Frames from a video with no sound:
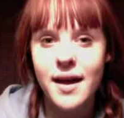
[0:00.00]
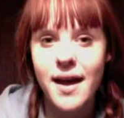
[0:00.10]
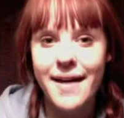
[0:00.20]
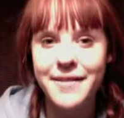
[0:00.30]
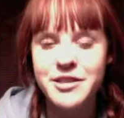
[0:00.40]

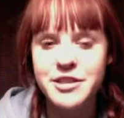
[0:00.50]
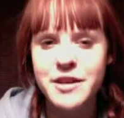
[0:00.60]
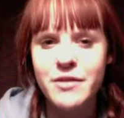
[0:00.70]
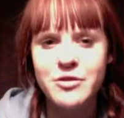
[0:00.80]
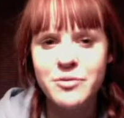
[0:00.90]
I was
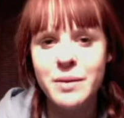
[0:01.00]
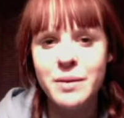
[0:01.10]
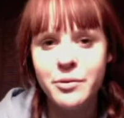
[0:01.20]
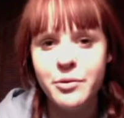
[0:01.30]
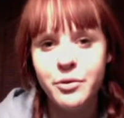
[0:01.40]
just I was with
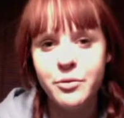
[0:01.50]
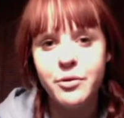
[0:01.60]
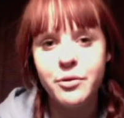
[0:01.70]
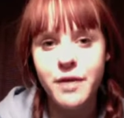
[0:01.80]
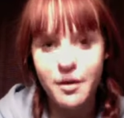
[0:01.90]
people who
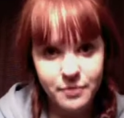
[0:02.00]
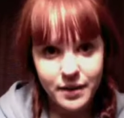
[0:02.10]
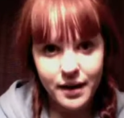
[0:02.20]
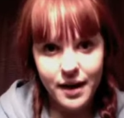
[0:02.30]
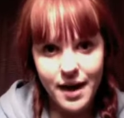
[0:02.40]
who love
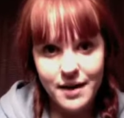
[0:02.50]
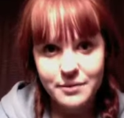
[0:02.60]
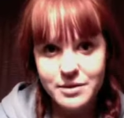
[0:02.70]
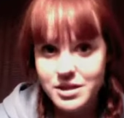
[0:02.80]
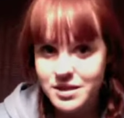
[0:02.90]
me, and it
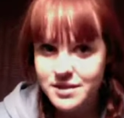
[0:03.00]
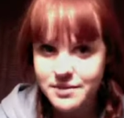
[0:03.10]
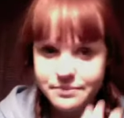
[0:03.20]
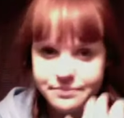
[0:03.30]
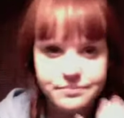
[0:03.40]
was just
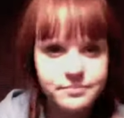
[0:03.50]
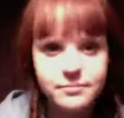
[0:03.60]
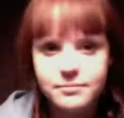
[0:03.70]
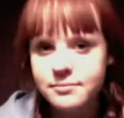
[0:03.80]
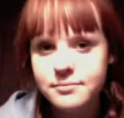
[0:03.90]

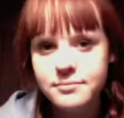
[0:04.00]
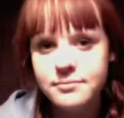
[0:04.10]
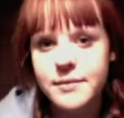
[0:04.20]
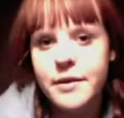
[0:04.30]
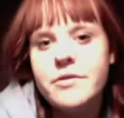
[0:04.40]

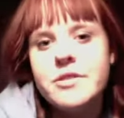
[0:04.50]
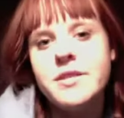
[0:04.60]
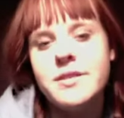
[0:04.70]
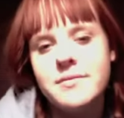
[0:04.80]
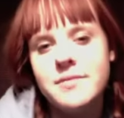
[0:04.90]
it was
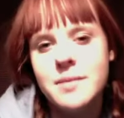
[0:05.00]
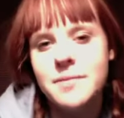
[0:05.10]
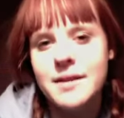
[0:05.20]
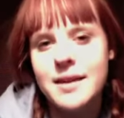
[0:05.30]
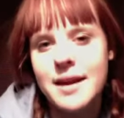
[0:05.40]
just
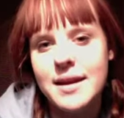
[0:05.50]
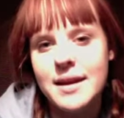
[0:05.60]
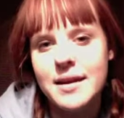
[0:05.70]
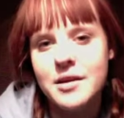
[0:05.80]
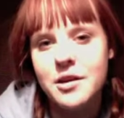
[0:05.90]
something that I
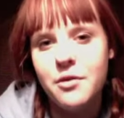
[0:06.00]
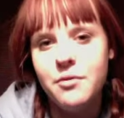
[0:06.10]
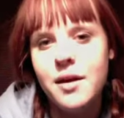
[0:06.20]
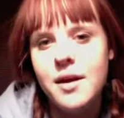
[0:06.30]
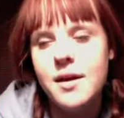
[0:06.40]
needed, you know?
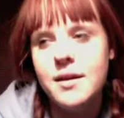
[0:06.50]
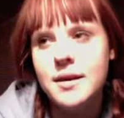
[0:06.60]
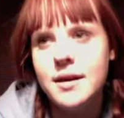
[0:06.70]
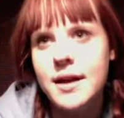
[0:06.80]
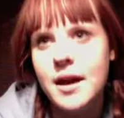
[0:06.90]
I
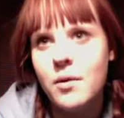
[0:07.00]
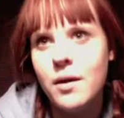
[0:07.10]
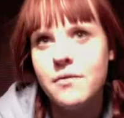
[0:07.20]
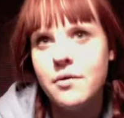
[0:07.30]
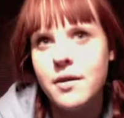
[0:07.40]
needed to get
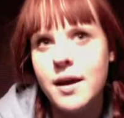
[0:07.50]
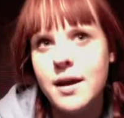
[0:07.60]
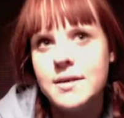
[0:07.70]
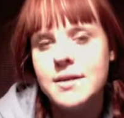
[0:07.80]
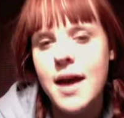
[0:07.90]
away for a
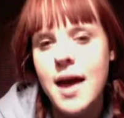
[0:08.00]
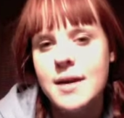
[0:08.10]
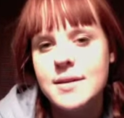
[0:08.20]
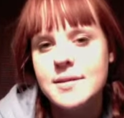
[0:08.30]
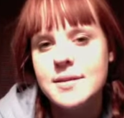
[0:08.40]
night,
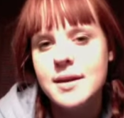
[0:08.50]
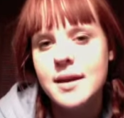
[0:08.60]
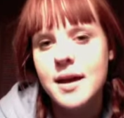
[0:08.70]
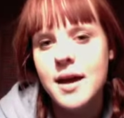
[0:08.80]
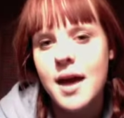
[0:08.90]
and
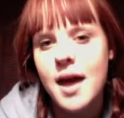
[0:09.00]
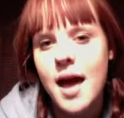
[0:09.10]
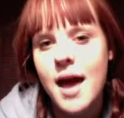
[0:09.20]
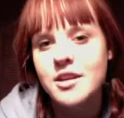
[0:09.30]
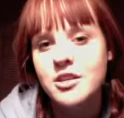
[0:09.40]

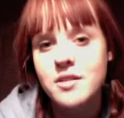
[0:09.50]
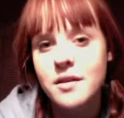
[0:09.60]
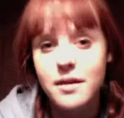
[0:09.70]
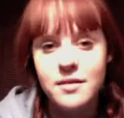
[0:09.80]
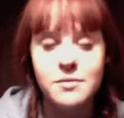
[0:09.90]
I just, I
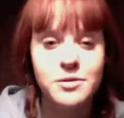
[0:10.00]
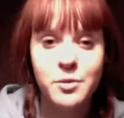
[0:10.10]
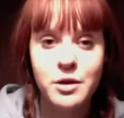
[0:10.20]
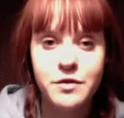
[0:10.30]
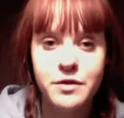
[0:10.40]
thank them so
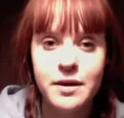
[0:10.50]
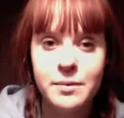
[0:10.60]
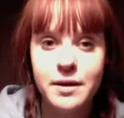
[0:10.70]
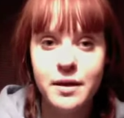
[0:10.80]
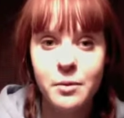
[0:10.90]
much for letting
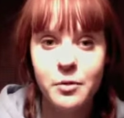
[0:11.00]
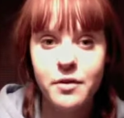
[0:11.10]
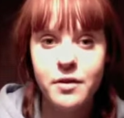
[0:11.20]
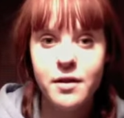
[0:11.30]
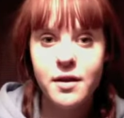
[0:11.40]
me come
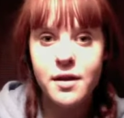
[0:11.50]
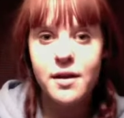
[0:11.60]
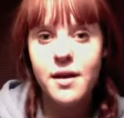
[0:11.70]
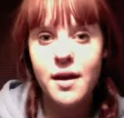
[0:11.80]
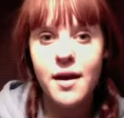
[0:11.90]
over.
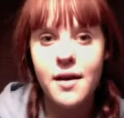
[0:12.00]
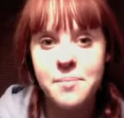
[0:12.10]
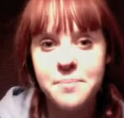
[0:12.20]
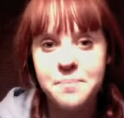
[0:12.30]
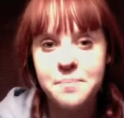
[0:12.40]
Um,
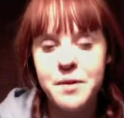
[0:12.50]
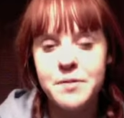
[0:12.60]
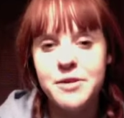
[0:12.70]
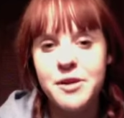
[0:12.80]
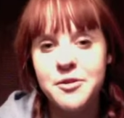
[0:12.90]
it
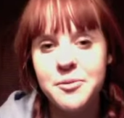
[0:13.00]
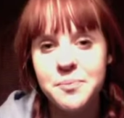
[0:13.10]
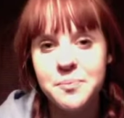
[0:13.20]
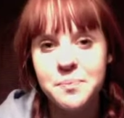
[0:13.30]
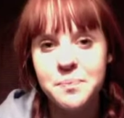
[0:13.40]
was awesome,
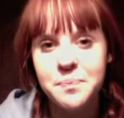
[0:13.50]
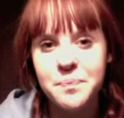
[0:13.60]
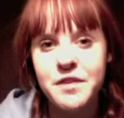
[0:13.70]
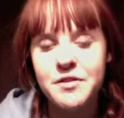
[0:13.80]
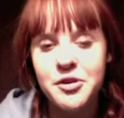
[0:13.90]

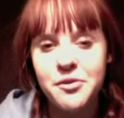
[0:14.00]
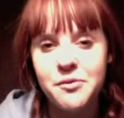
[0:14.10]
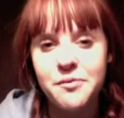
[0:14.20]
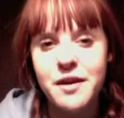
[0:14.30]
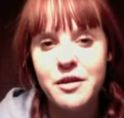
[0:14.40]
even though
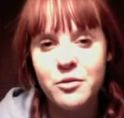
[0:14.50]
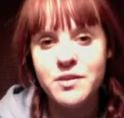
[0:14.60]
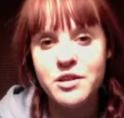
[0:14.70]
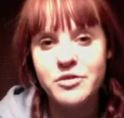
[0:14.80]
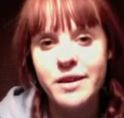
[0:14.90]
I threw
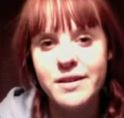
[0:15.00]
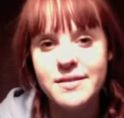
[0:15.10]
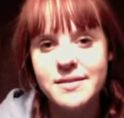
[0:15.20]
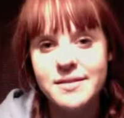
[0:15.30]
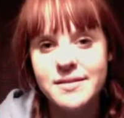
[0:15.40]
the train
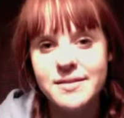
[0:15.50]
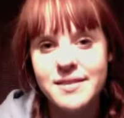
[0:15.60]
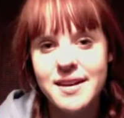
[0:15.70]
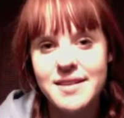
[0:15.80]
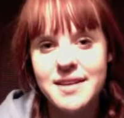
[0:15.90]
the
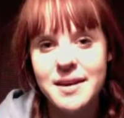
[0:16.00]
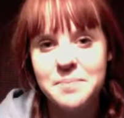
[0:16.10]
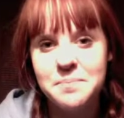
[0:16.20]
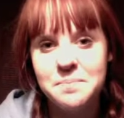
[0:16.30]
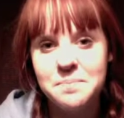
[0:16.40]
next day.
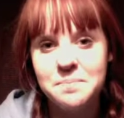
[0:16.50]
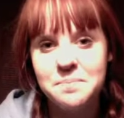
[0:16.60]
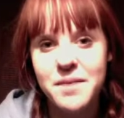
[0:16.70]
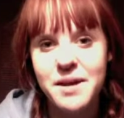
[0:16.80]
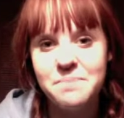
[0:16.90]

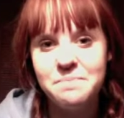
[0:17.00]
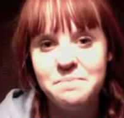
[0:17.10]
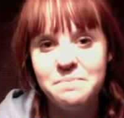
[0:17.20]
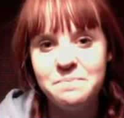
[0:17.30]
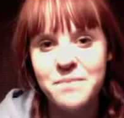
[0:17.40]
But,
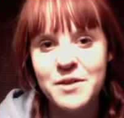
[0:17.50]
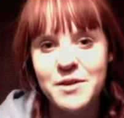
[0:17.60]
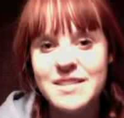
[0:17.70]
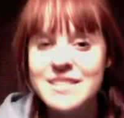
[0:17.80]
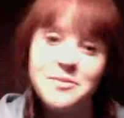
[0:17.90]

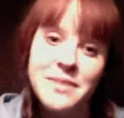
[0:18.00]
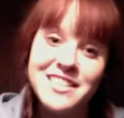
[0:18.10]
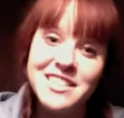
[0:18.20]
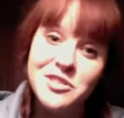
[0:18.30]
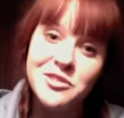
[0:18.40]
anyways, I still made it
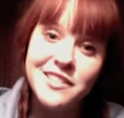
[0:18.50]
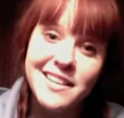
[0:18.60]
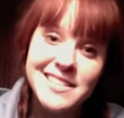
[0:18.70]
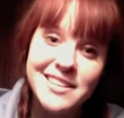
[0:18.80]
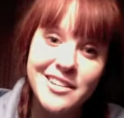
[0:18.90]
to school.
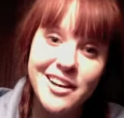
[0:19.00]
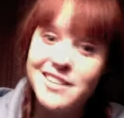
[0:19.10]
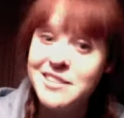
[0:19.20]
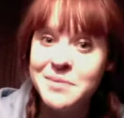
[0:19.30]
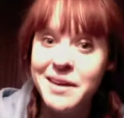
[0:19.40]
That's how
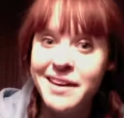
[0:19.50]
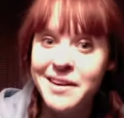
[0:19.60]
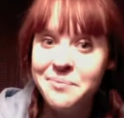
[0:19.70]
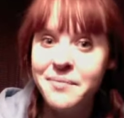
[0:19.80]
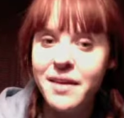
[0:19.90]
awesome I
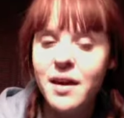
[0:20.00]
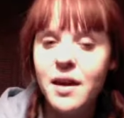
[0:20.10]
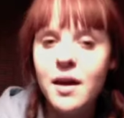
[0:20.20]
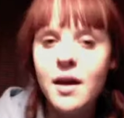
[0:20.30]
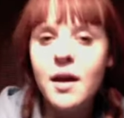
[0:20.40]
am.
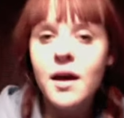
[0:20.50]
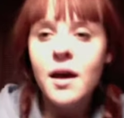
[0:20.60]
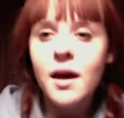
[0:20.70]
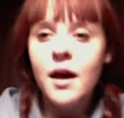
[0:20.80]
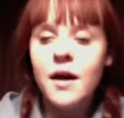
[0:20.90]

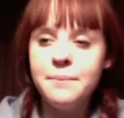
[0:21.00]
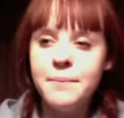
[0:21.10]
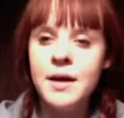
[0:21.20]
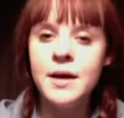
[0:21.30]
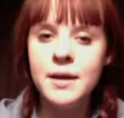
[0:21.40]
Um,
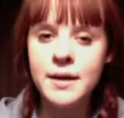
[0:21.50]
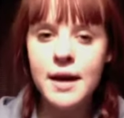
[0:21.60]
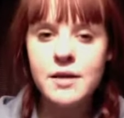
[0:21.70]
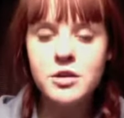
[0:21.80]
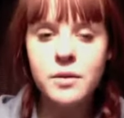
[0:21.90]

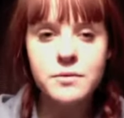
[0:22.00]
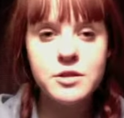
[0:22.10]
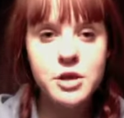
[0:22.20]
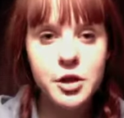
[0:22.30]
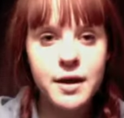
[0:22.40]
yeah, so I'm
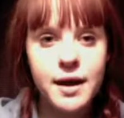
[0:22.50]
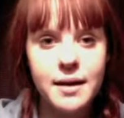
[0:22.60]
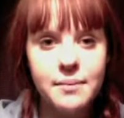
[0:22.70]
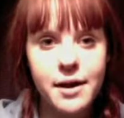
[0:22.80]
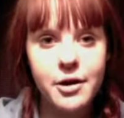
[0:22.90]
slowly
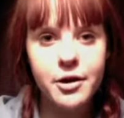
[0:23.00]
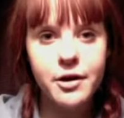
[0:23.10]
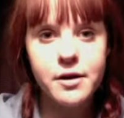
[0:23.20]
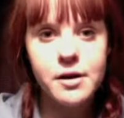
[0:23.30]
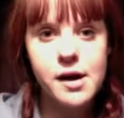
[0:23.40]
getting better.
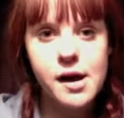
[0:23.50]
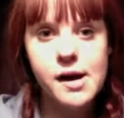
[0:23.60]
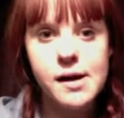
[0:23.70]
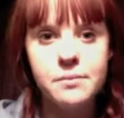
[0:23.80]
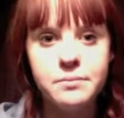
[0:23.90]

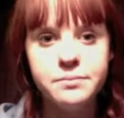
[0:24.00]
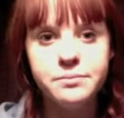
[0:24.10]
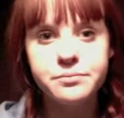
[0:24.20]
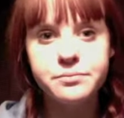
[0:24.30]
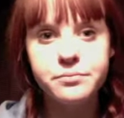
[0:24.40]
Um,
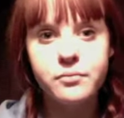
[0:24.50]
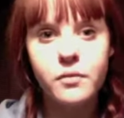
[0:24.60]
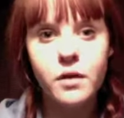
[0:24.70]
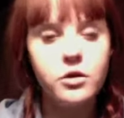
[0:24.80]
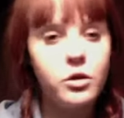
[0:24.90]

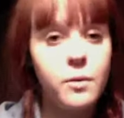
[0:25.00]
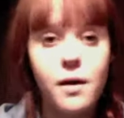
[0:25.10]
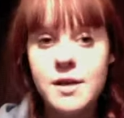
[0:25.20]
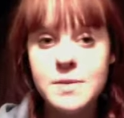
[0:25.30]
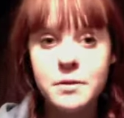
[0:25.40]
no more
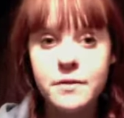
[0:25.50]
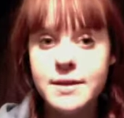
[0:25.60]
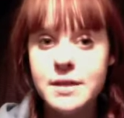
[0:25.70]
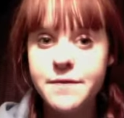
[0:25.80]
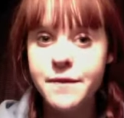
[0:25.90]
hospital
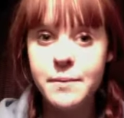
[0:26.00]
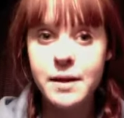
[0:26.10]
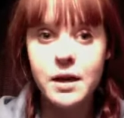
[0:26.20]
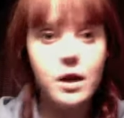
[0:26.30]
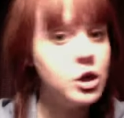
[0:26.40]
visits for
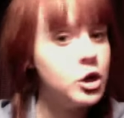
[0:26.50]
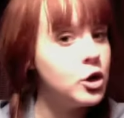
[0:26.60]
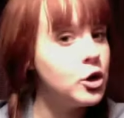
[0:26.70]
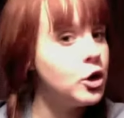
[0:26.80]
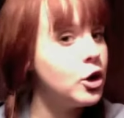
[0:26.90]
me. No,
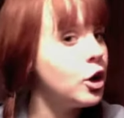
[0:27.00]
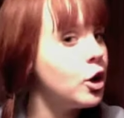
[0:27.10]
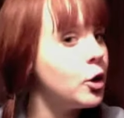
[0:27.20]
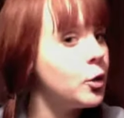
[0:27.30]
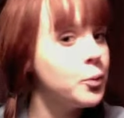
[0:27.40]
no, no, no,
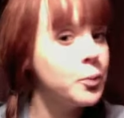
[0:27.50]
no.